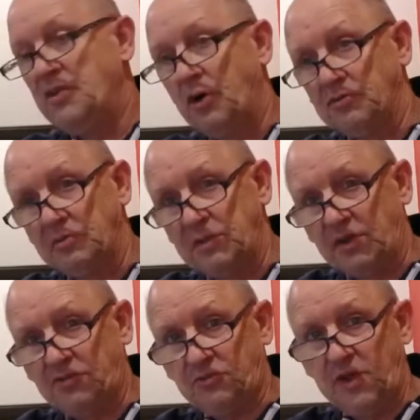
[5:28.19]
Those would
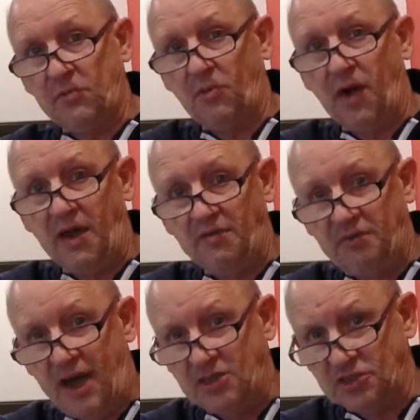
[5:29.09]
be extreme right
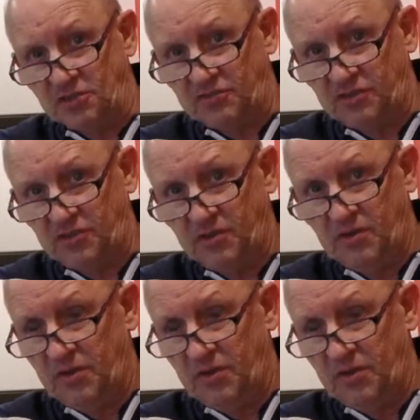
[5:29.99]
fascists.